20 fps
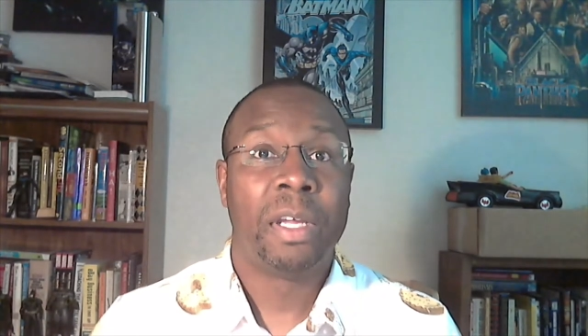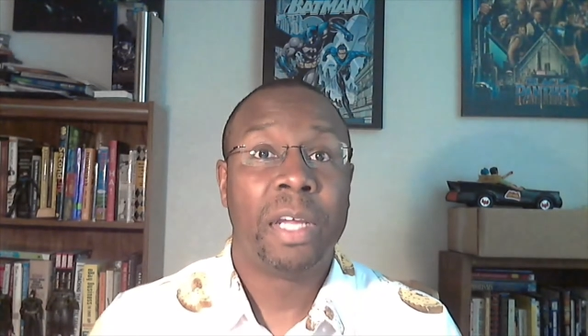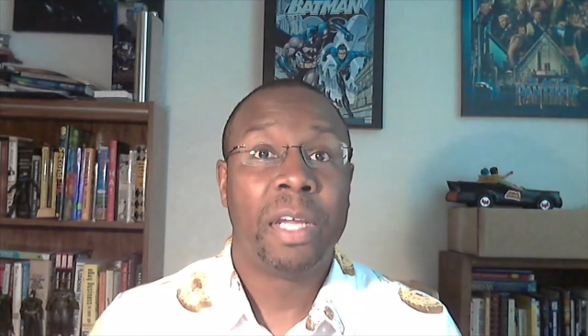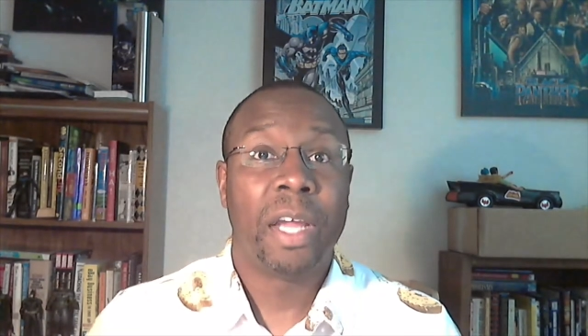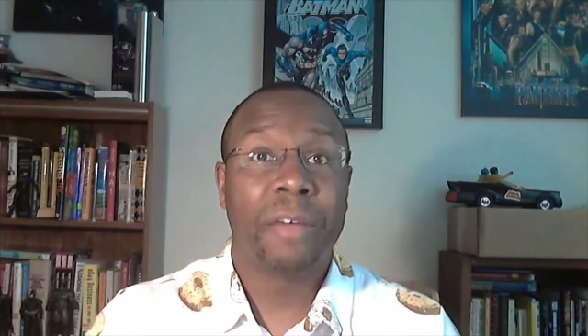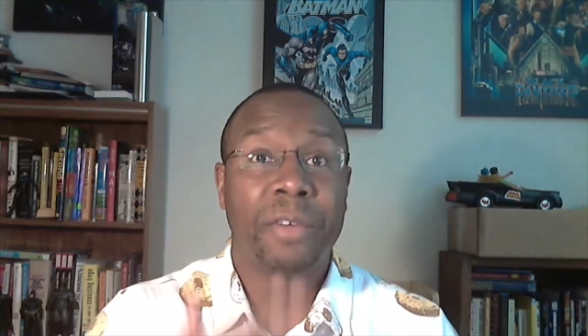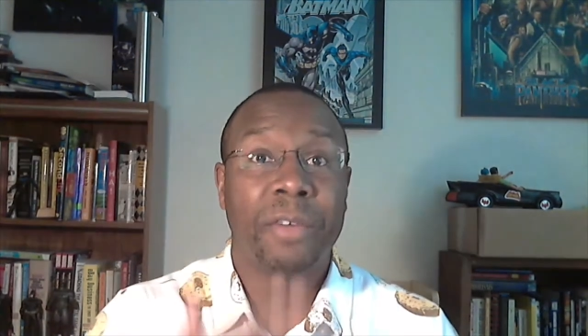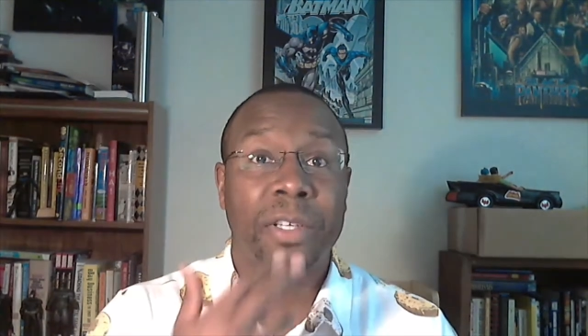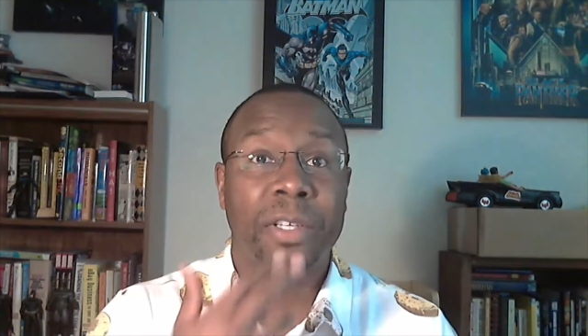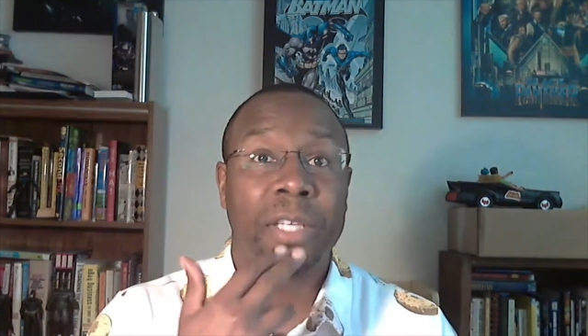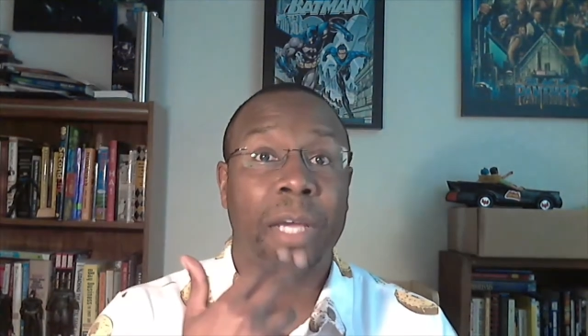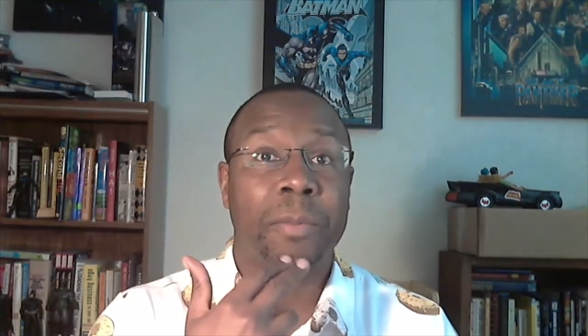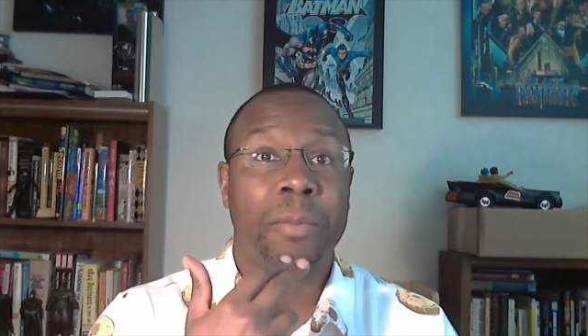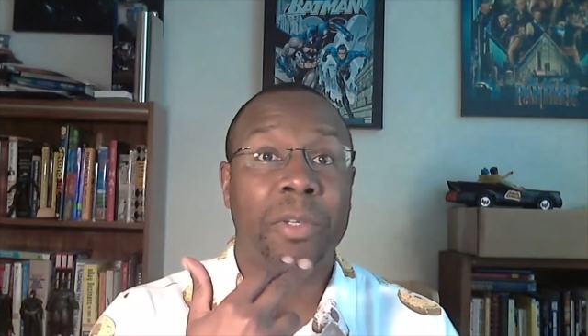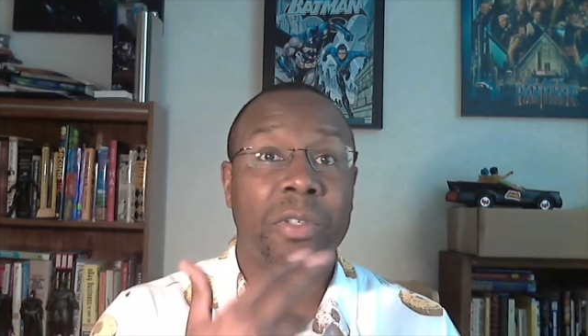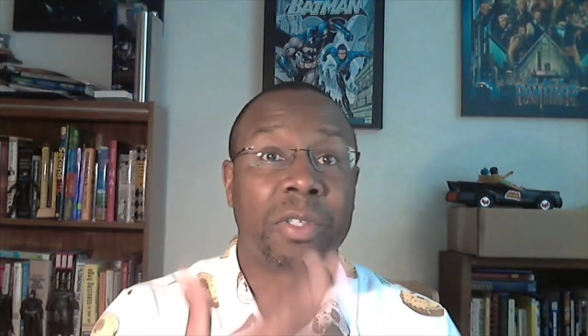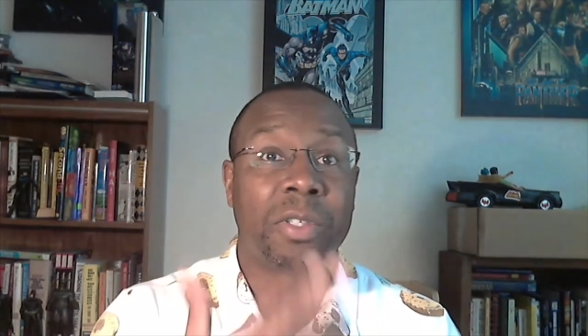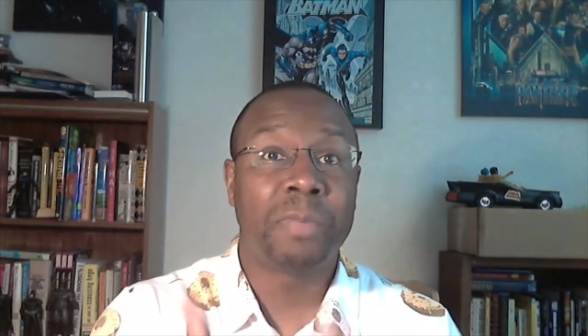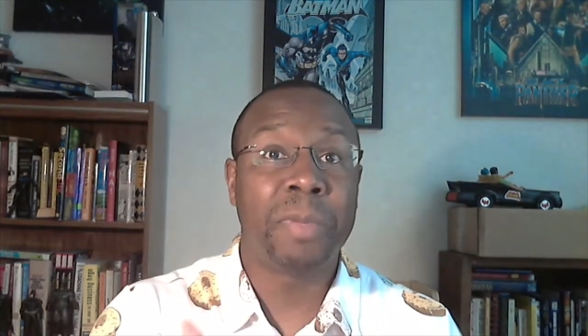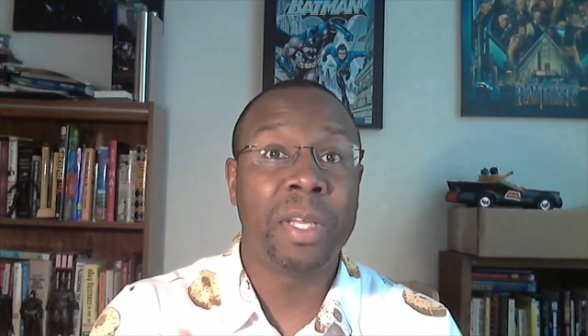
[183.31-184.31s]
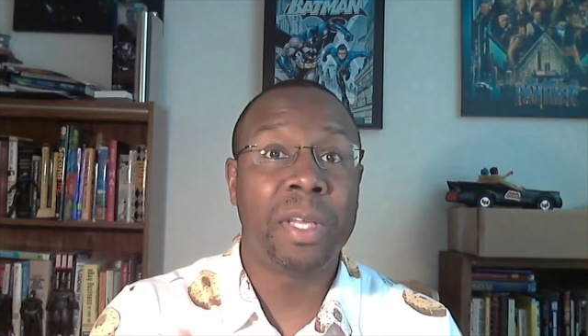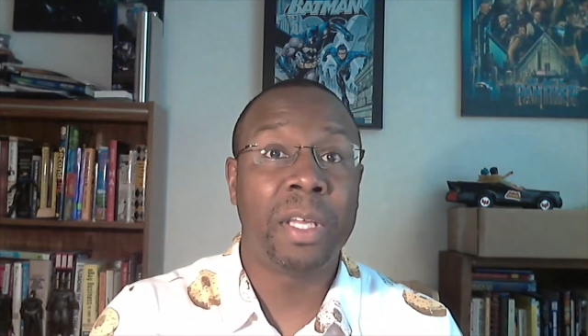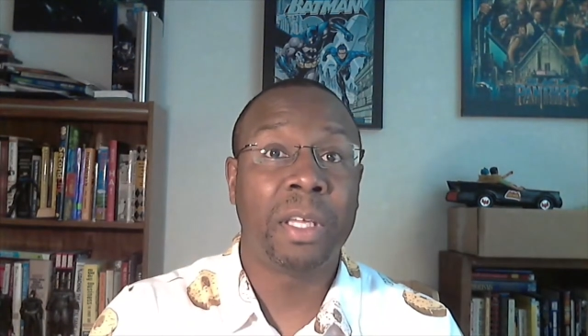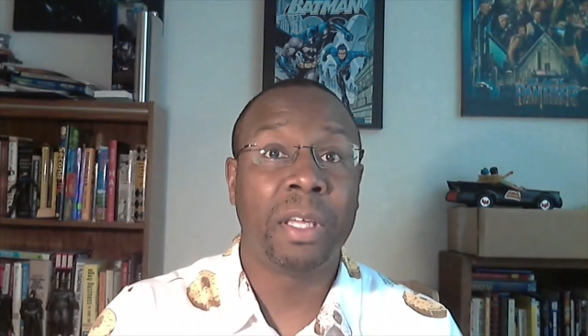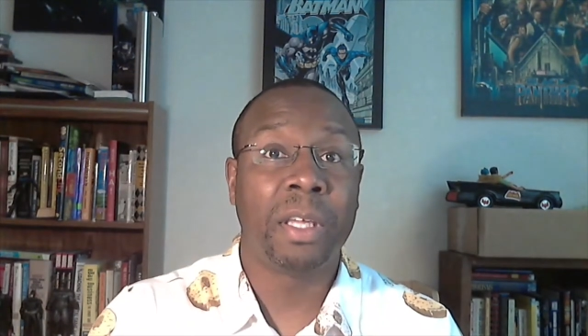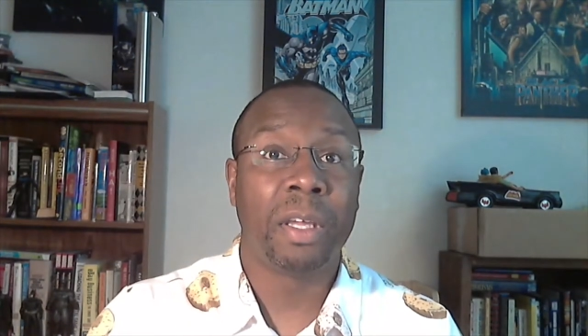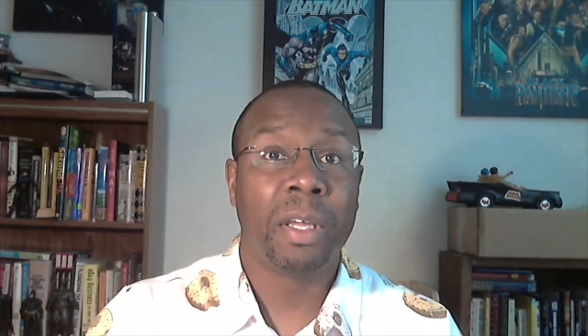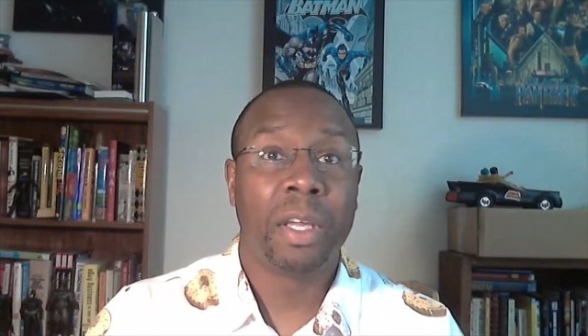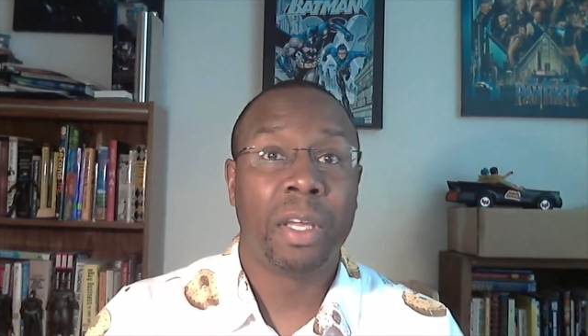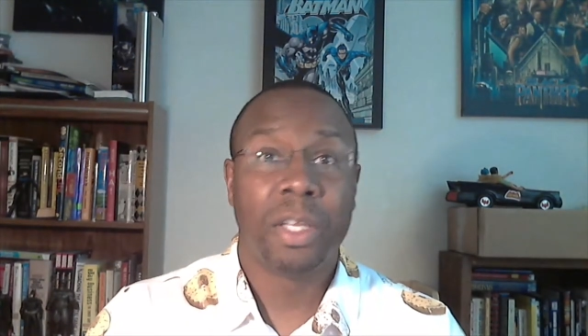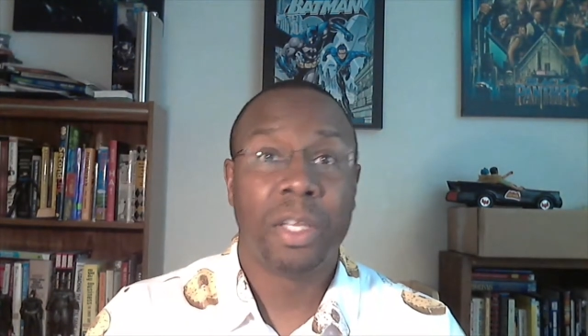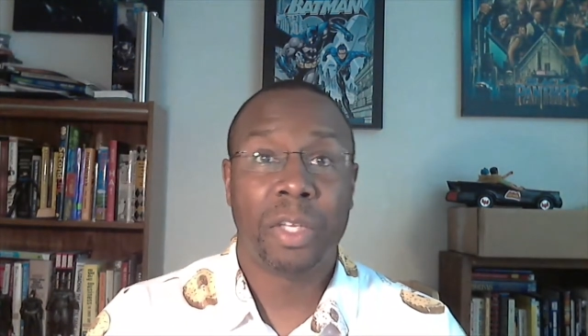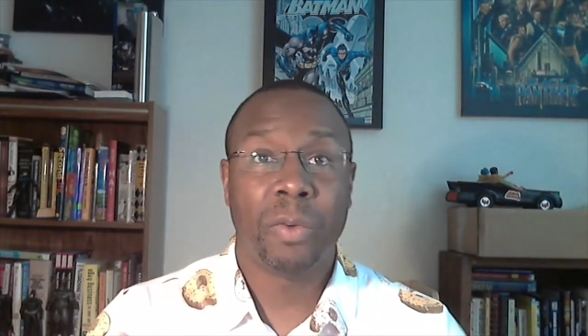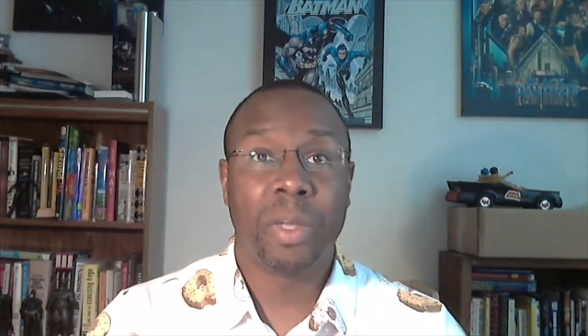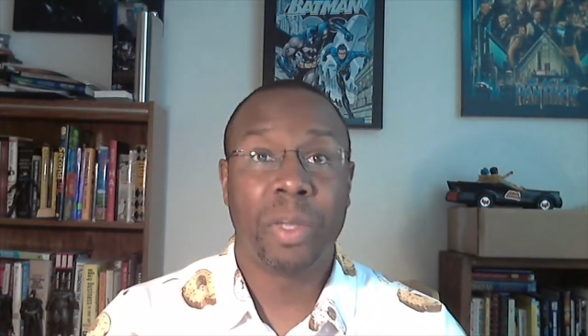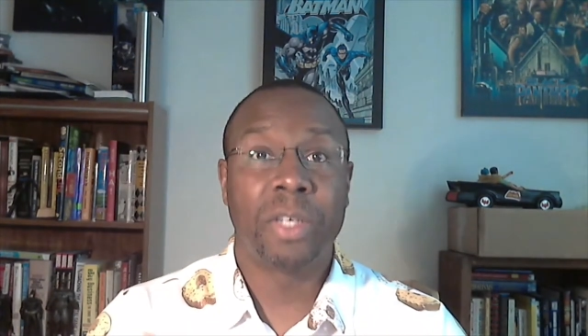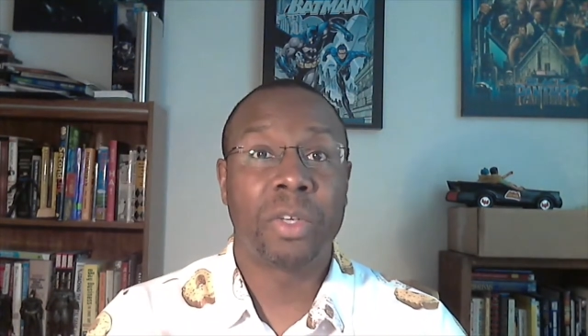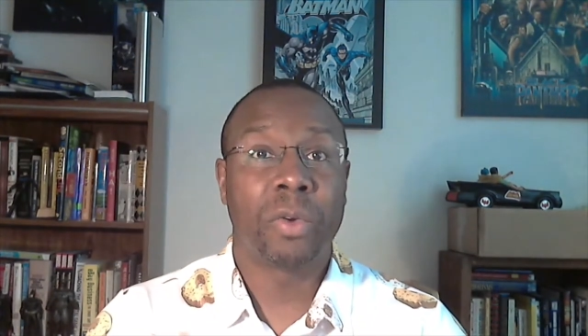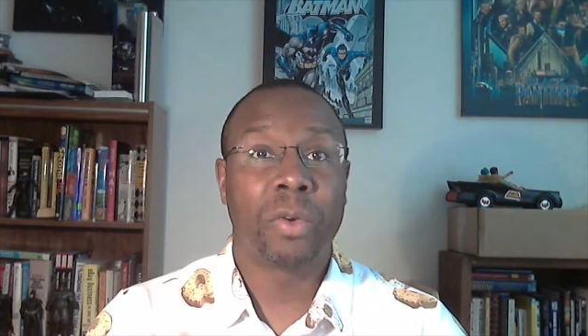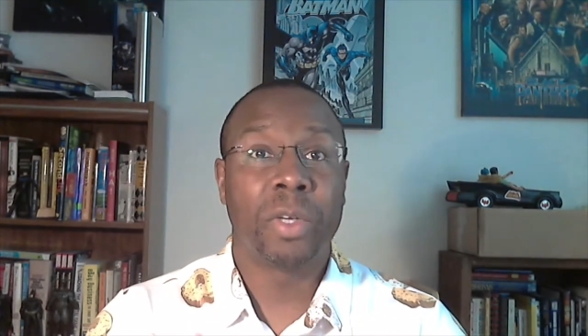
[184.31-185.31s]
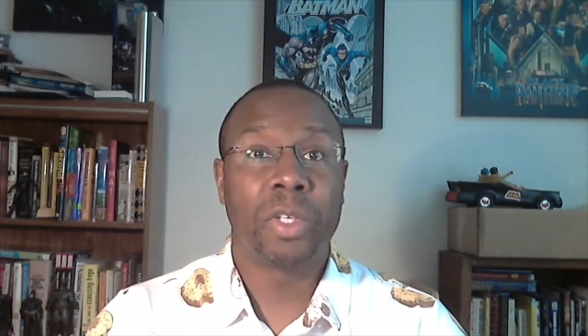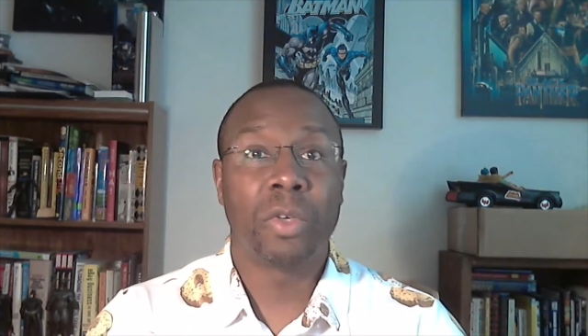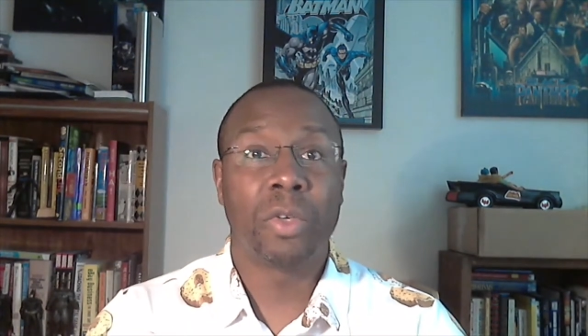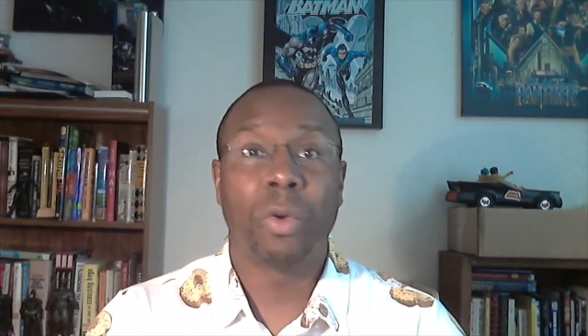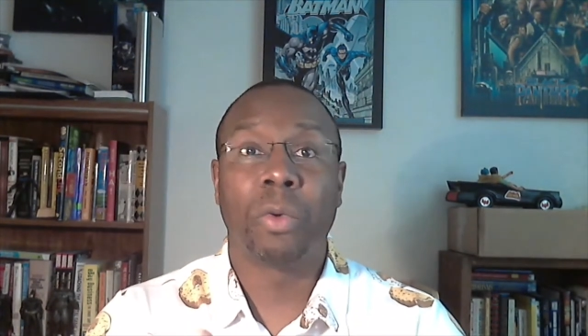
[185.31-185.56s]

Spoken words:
Every time you speak, you enter into